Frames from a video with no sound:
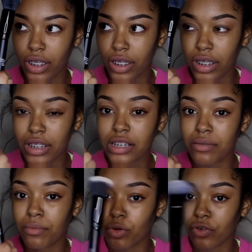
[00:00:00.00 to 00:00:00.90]
It's a
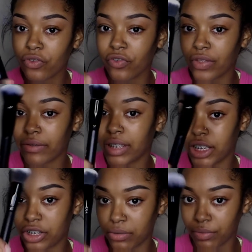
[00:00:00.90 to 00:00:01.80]
Morphe
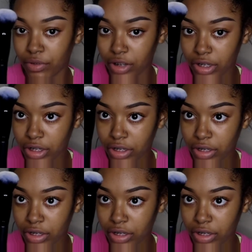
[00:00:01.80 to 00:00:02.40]
foundation brush.